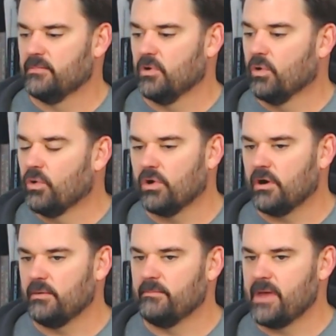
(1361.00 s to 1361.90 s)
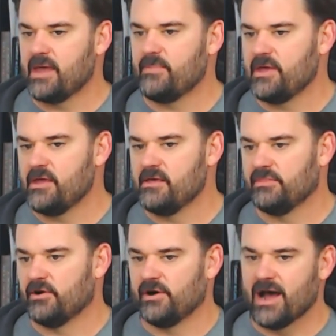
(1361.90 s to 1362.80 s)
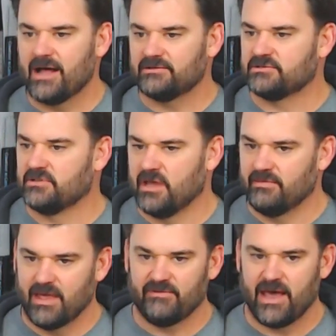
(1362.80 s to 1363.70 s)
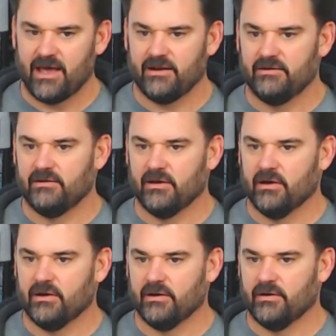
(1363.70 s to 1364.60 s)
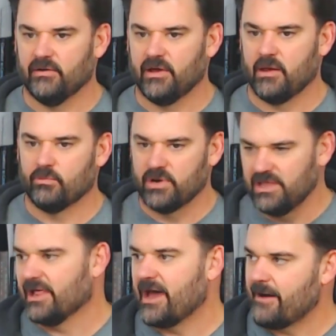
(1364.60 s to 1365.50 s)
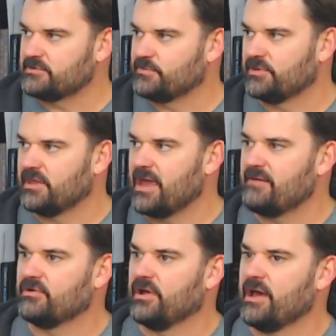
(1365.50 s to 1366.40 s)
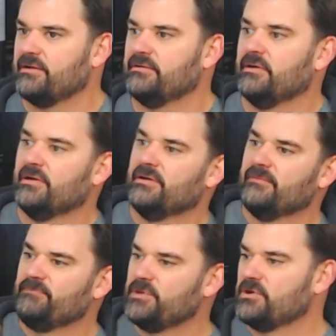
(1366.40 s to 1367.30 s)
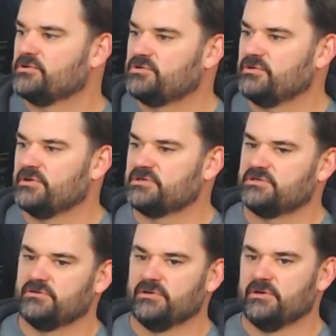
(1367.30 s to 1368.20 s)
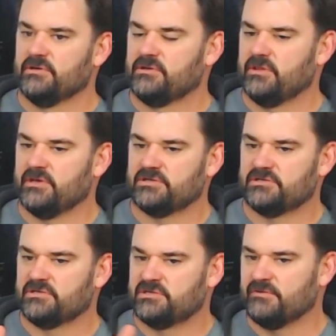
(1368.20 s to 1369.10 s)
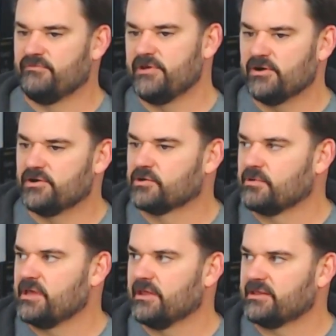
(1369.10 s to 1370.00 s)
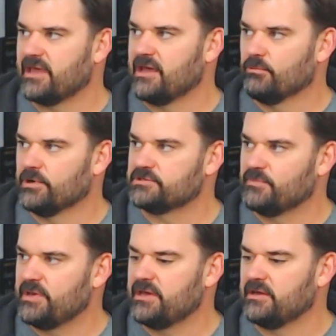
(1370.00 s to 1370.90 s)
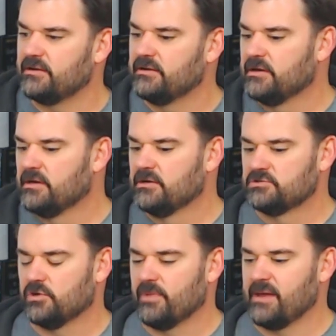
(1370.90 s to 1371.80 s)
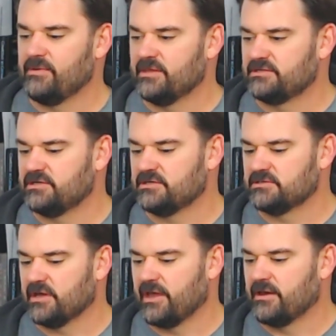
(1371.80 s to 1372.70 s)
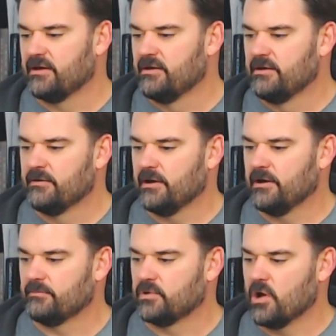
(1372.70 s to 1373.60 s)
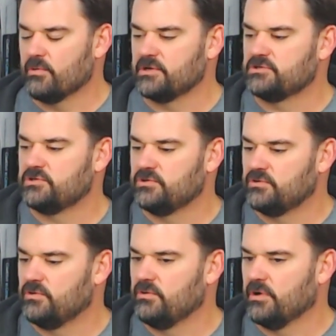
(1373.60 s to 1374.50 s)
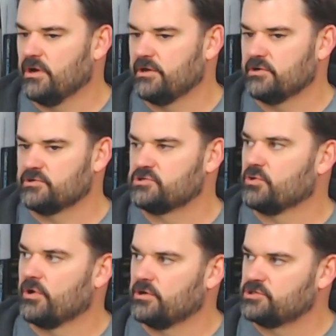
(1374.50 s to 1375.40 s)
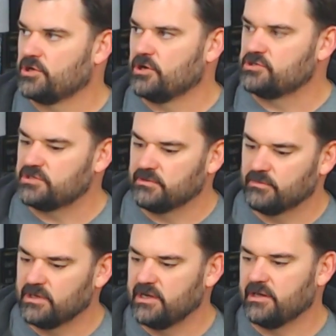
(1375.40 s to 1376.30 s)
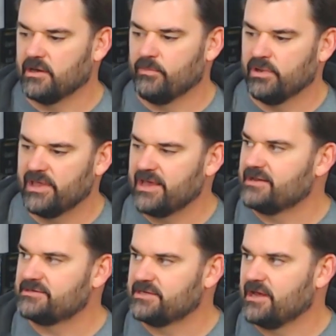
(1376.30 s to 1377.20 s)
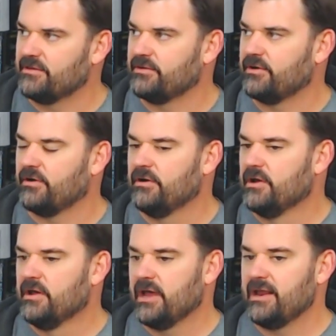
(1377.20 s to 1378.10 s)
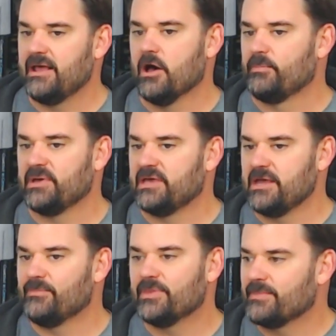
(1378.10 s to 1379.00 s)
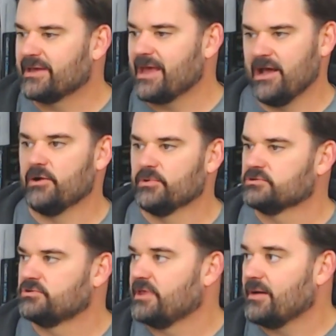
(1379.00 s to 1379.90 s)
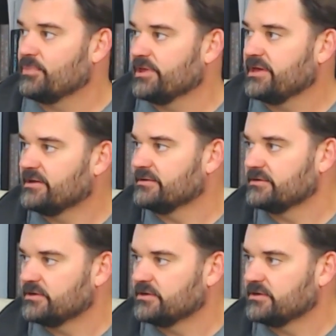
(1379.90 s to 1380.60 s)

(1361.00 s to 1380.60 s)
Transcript: Or maybe they're not. They've had a relapse, but they haven't gotten to this severe degree like they had once been. So maybe this is like going to your church and getting a plan together and helping keep them accountable to that plan.